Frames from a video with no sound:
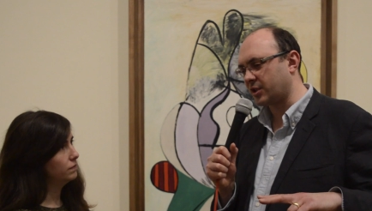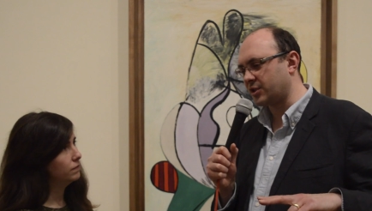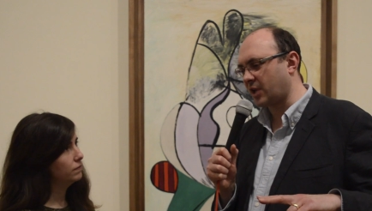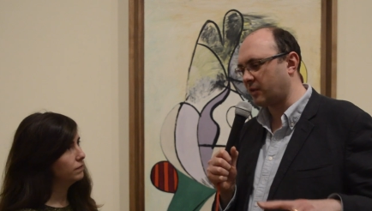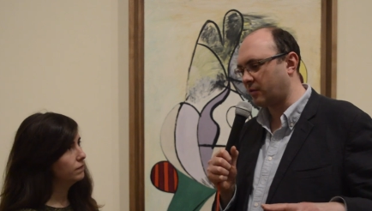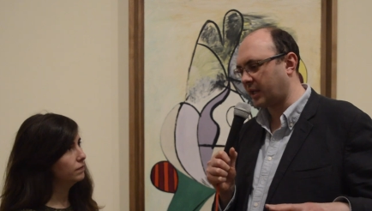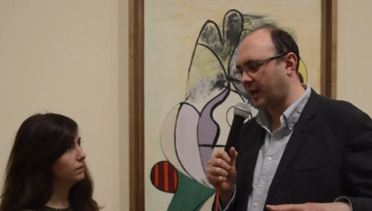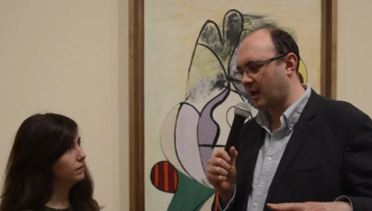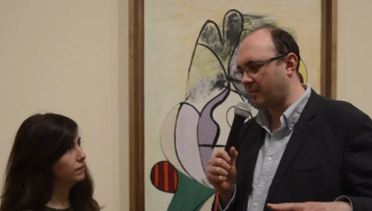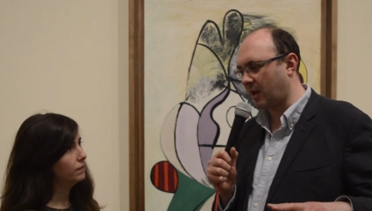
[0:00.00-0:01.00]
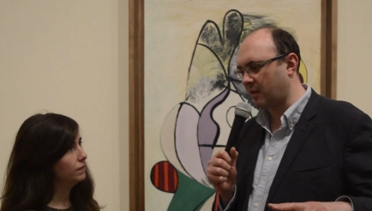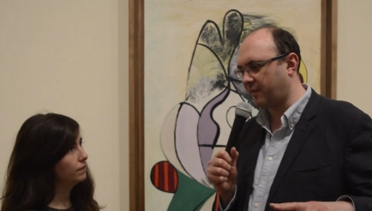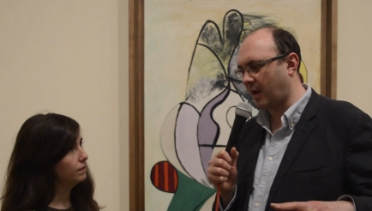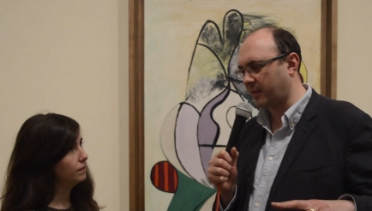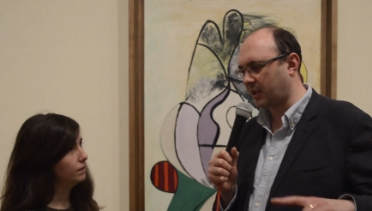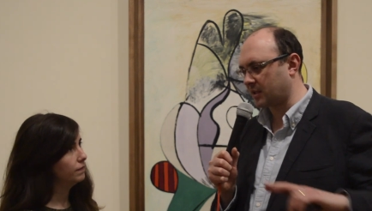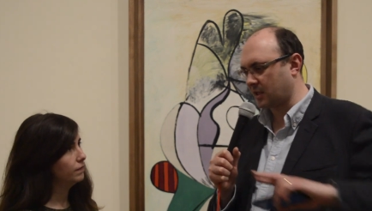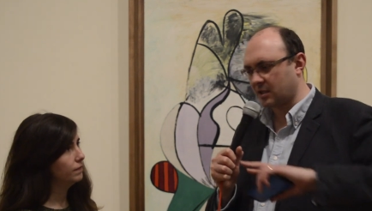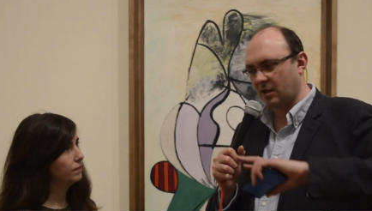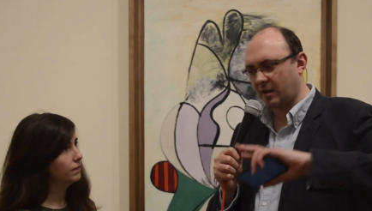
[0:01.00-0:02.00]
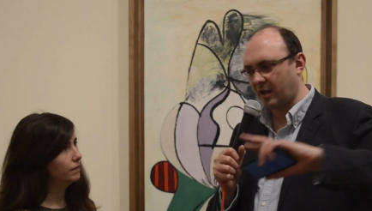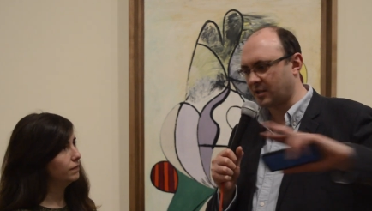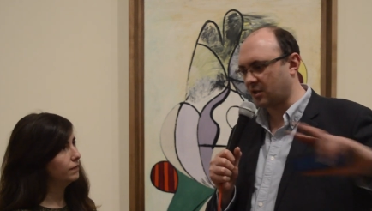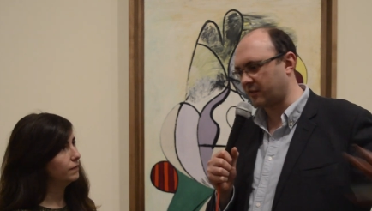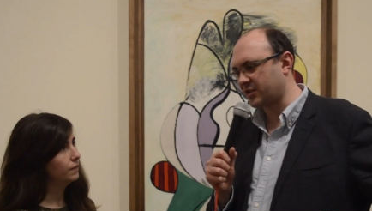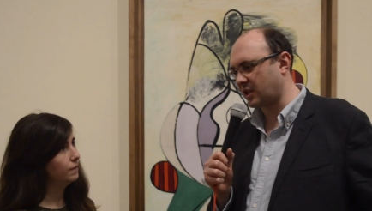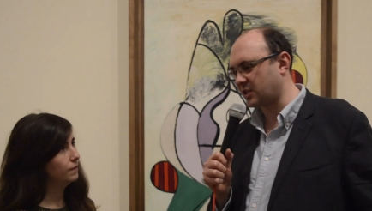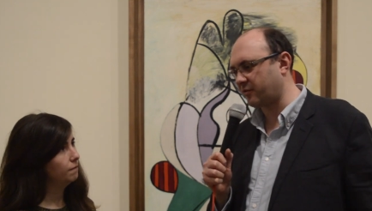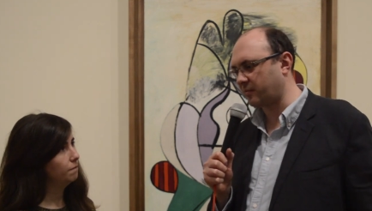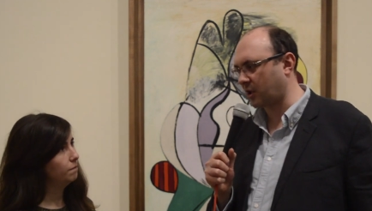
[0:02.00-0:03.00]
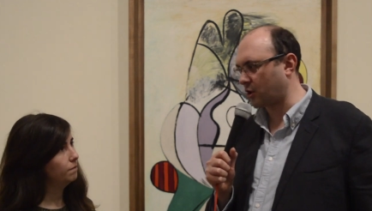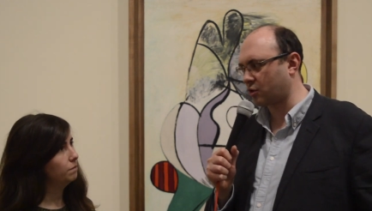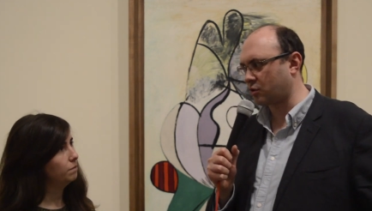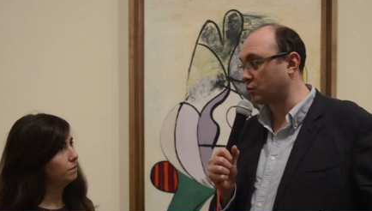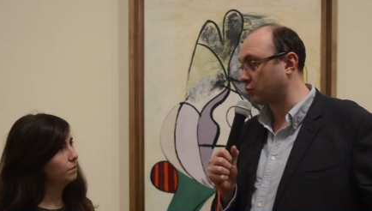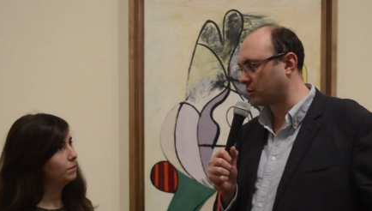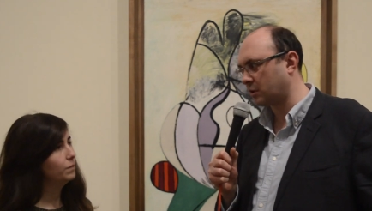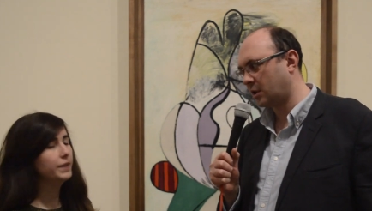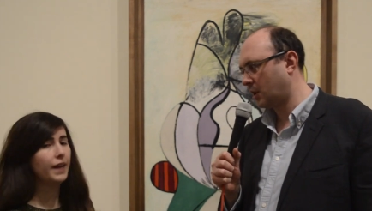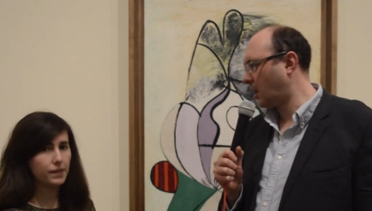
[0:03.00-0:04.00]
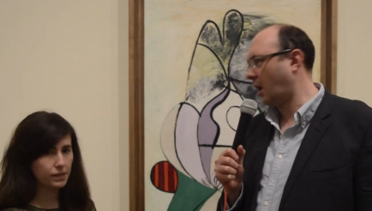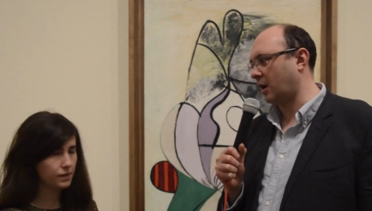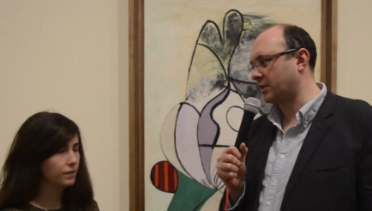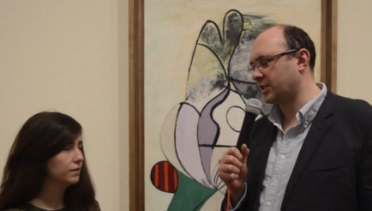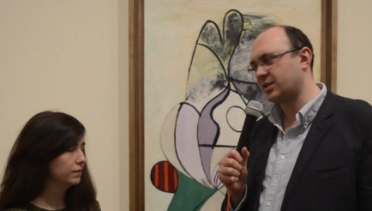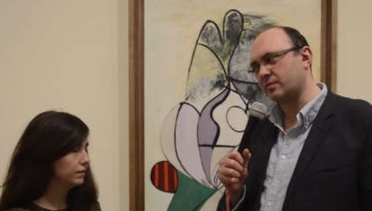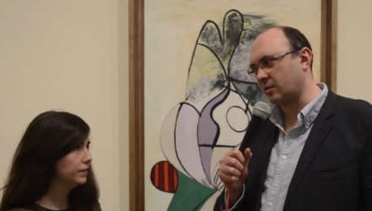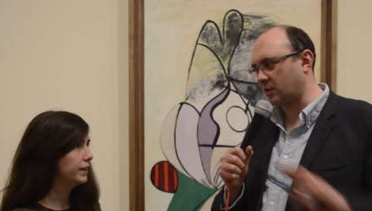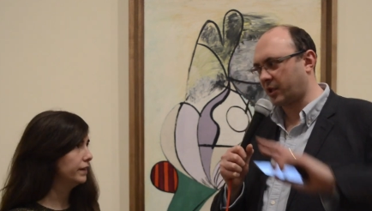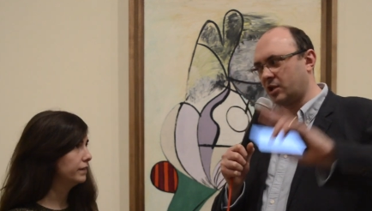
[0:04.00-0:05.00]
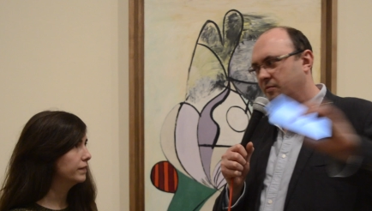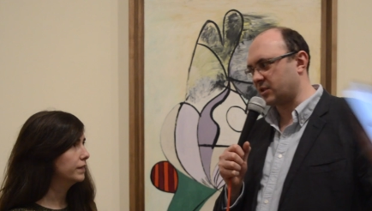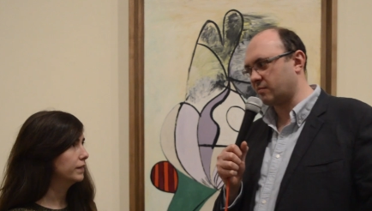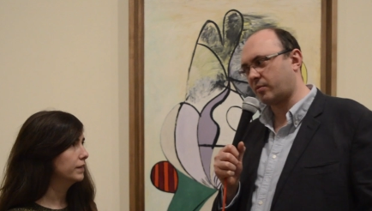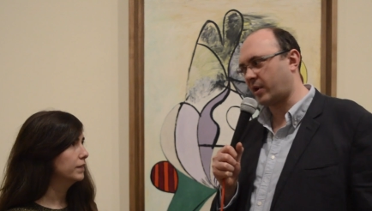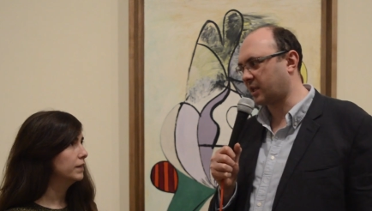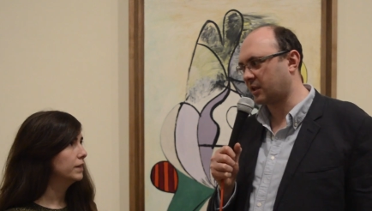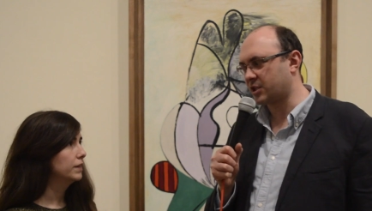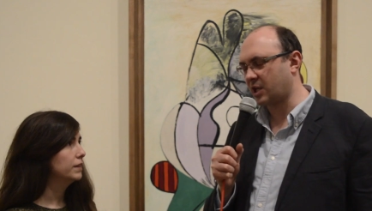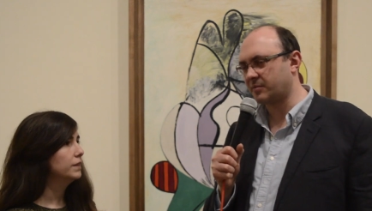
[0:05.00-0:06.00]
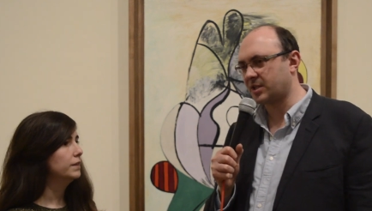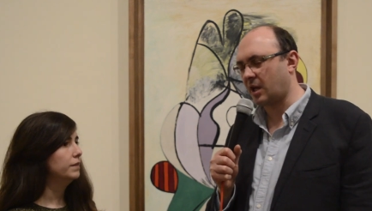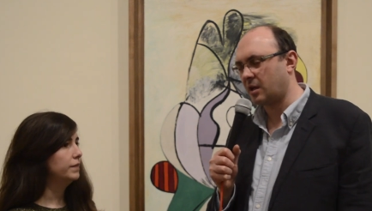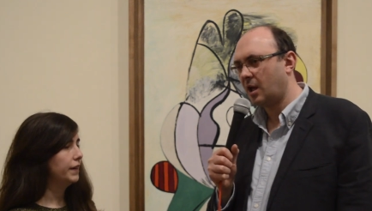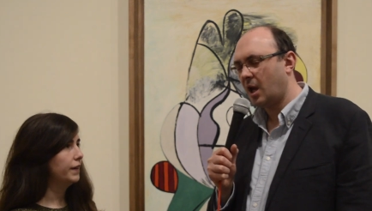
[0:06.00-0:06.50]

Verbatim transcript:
Speaker 1: that you say you really cared about the family, because there's a lot of that sort of sense of him being a cruel artist with all the cubism breaking the shapes down.